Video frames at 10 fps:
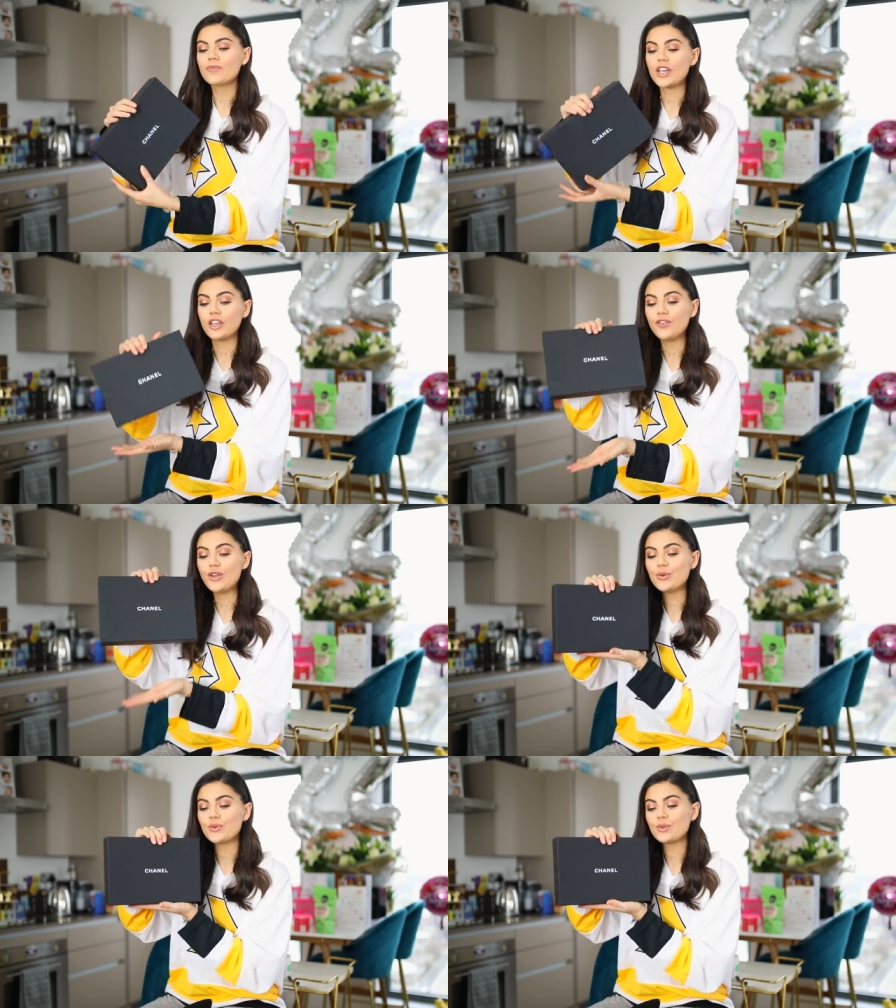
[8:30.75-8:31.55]
So if
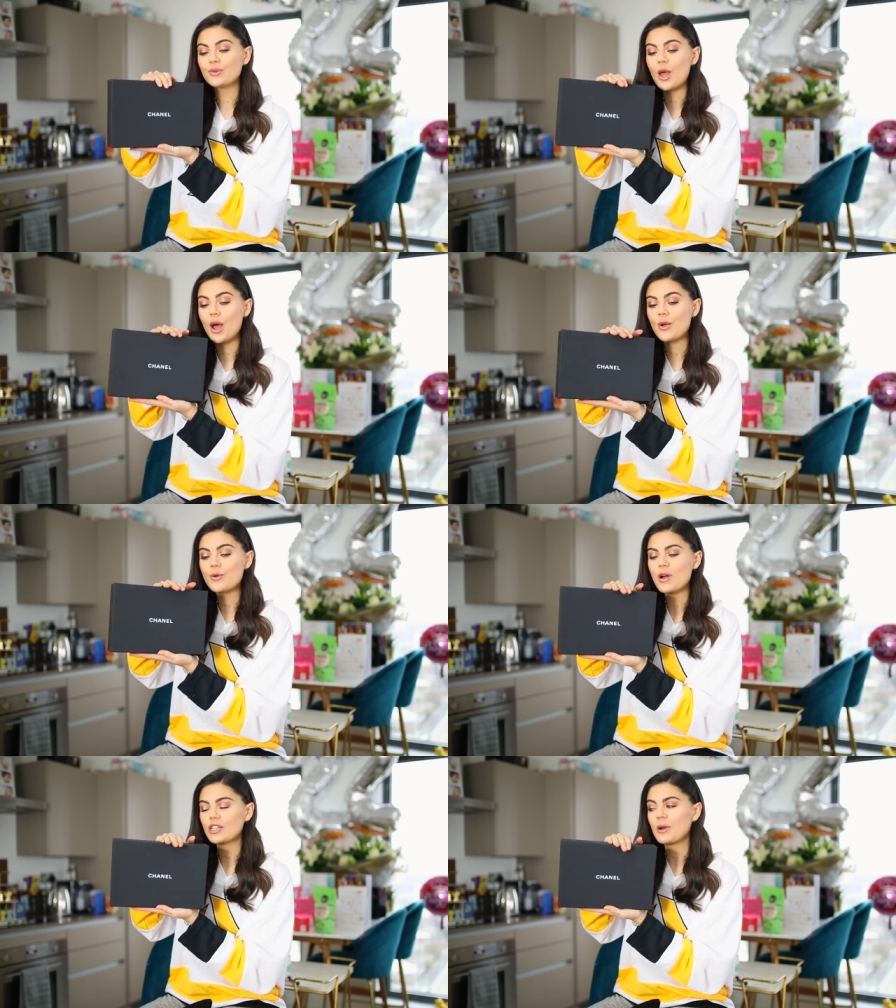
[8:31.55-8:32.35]
you
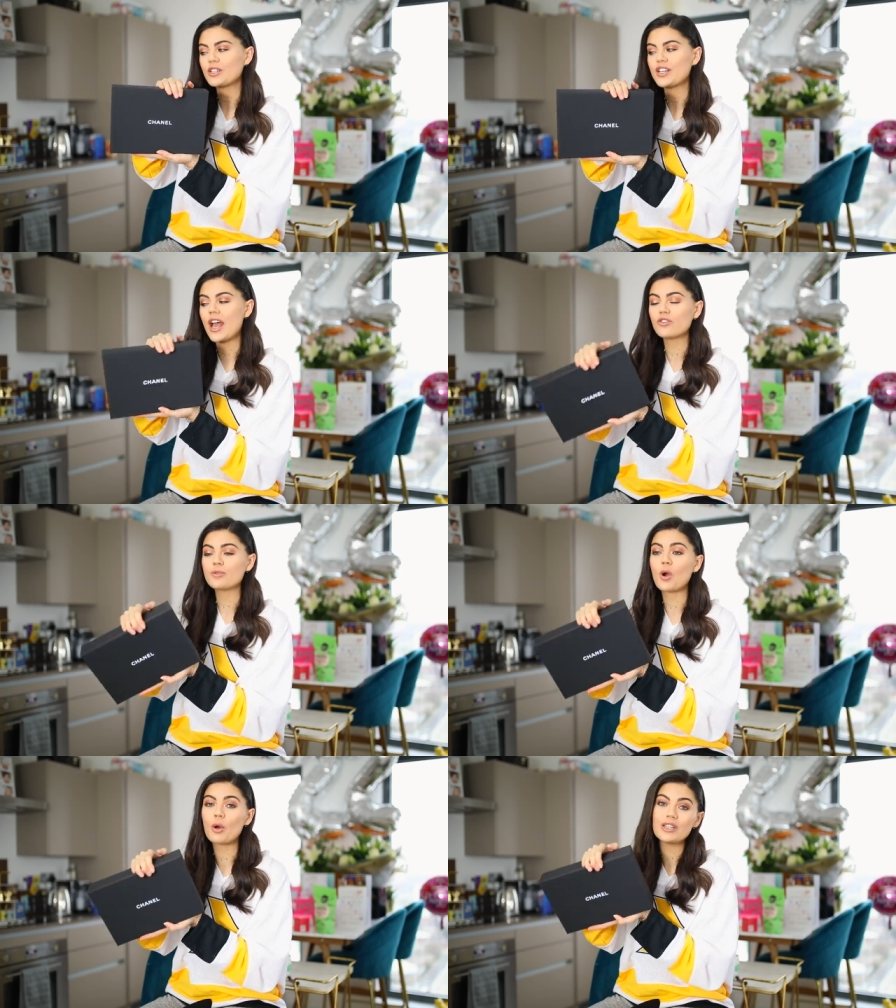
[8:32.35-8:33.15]
know much about Chanel,
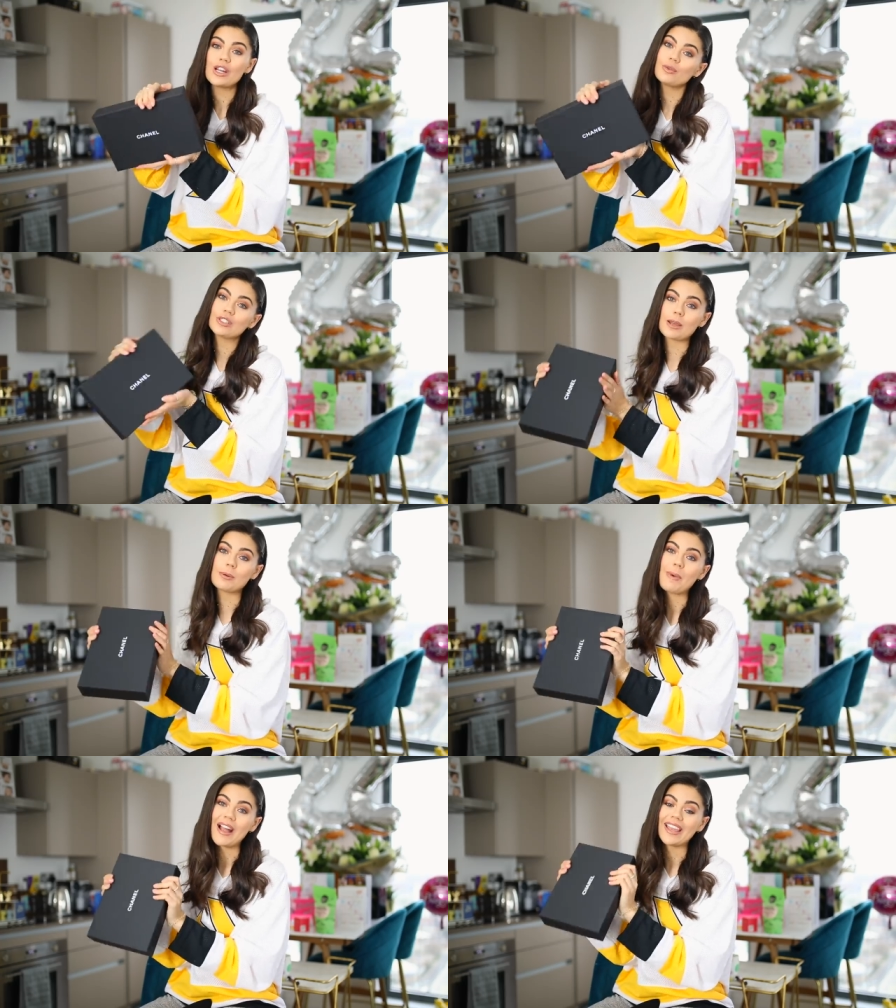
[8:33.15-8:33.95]
you probably know what type
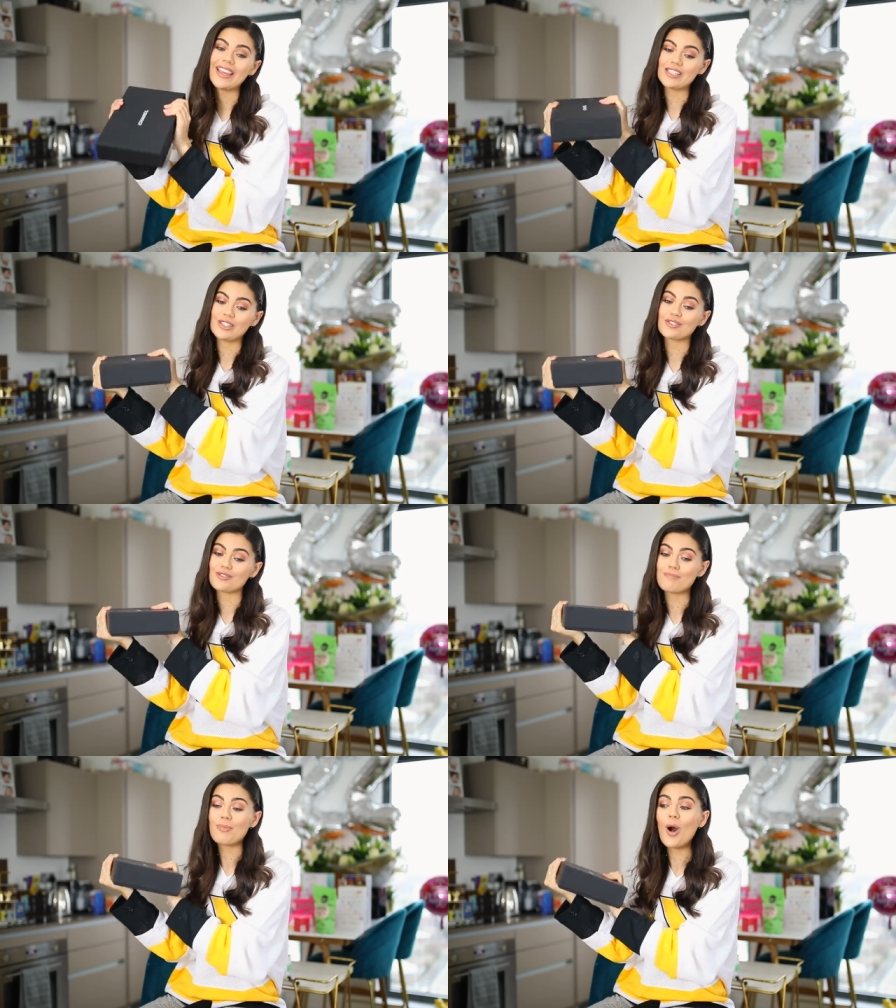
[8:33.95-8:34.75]
of bag it is just
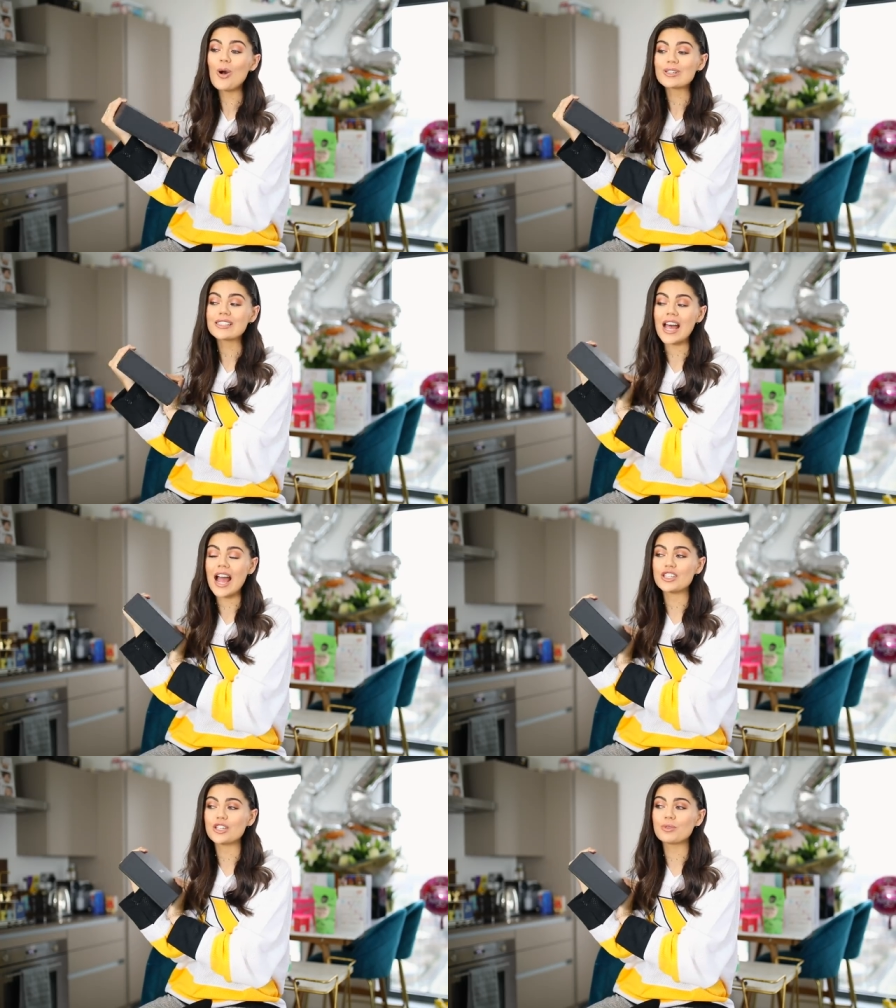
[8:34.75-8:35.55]
from the box,
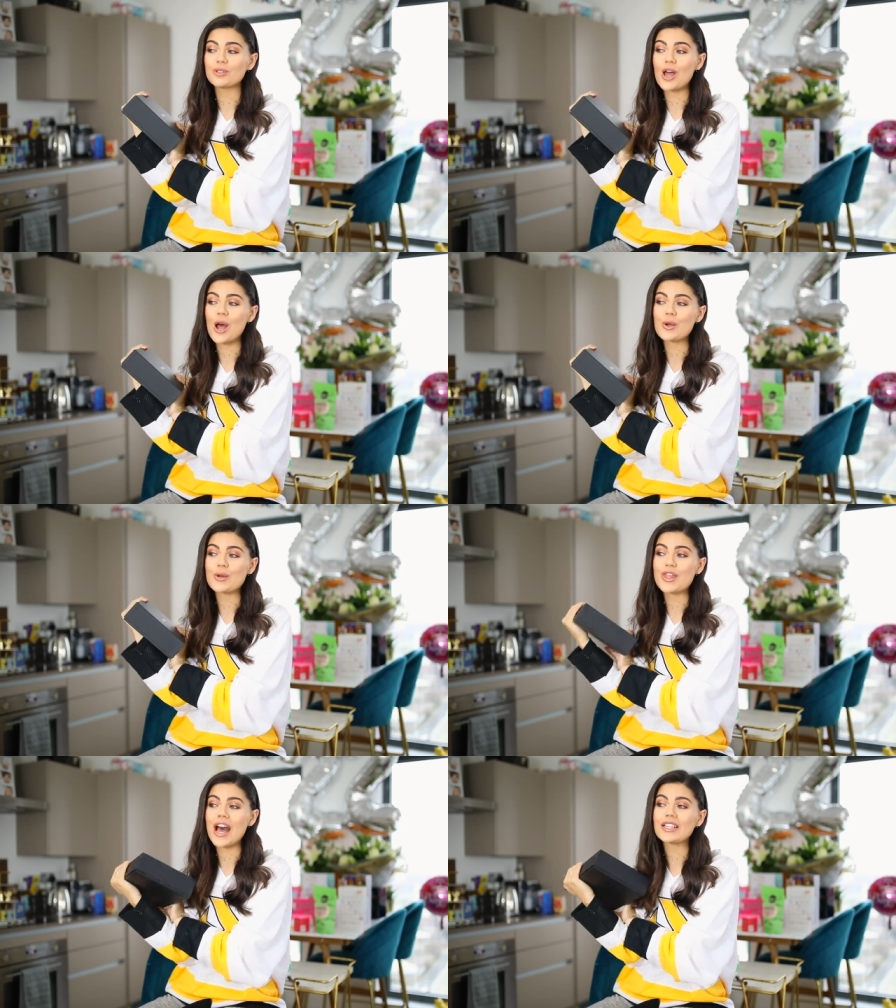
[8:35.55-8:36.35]
and you will know
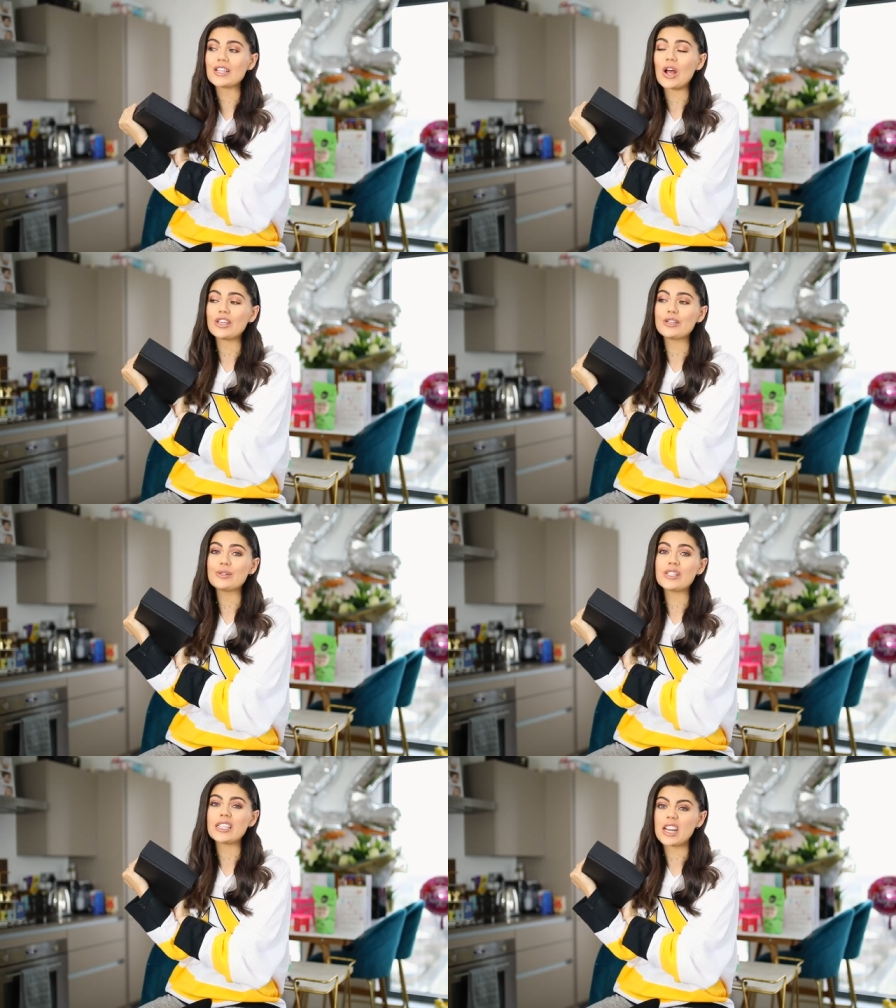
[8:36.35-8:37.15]
that I
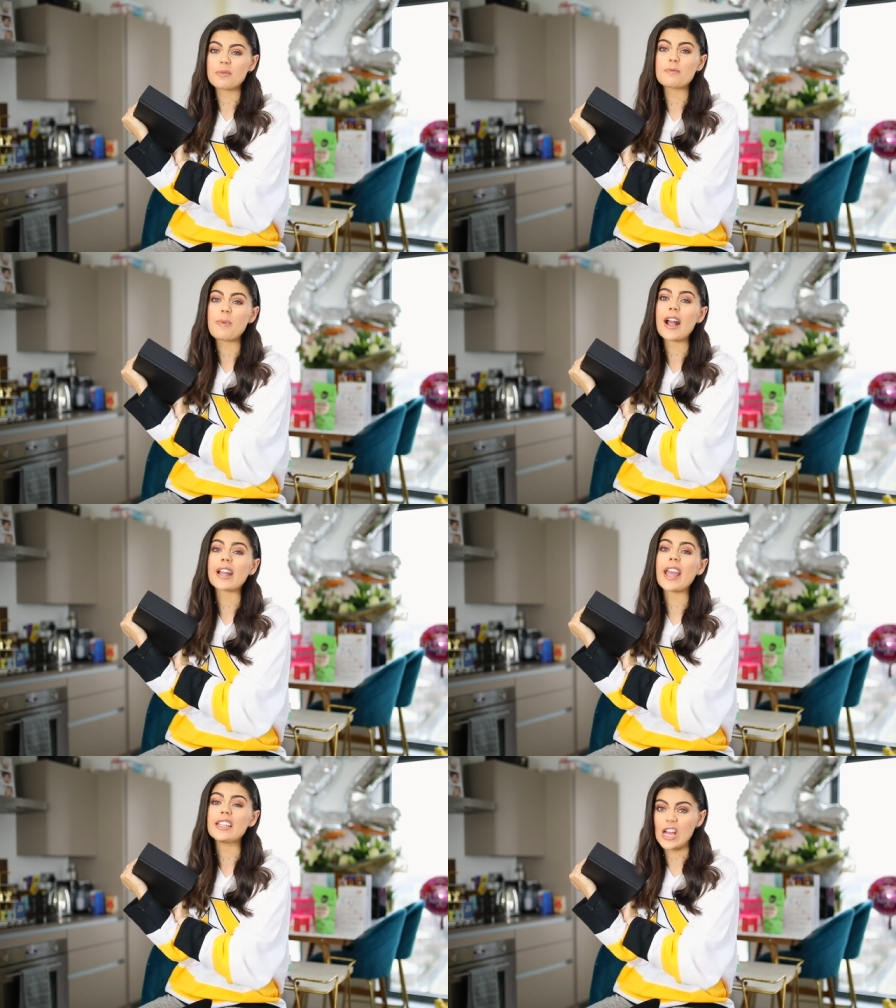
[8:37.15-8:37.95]
use this type of bag
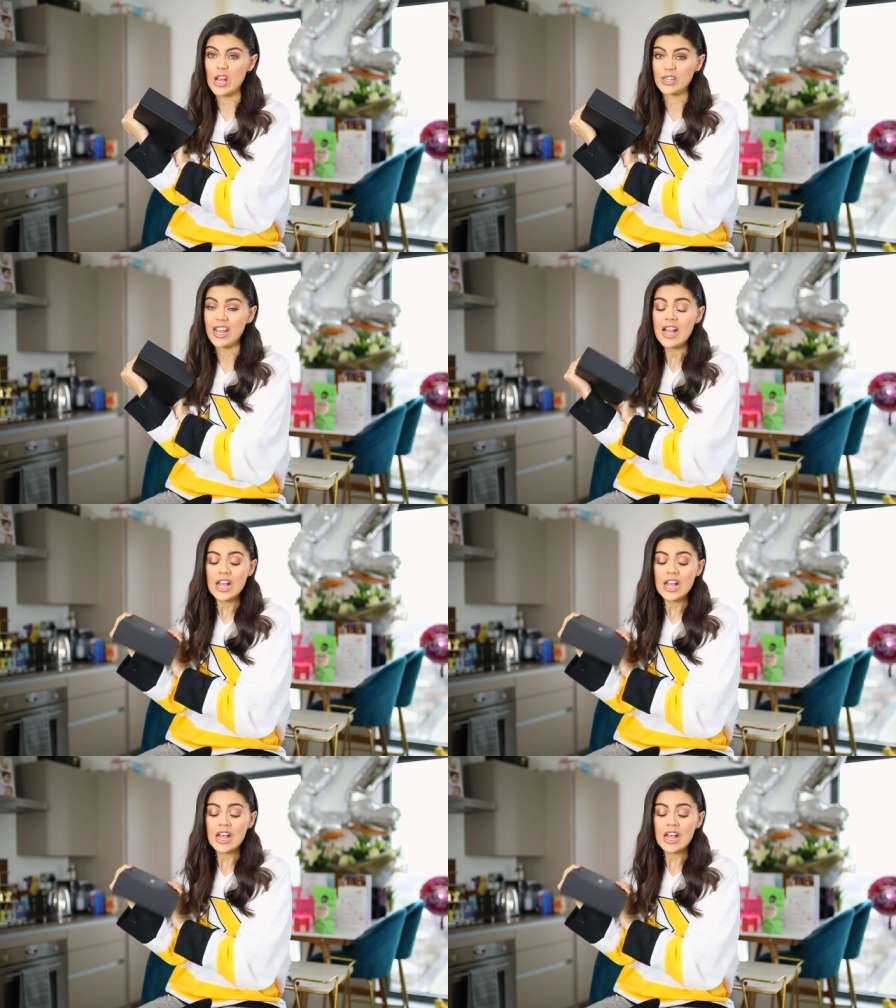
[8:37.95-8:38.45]
a ton.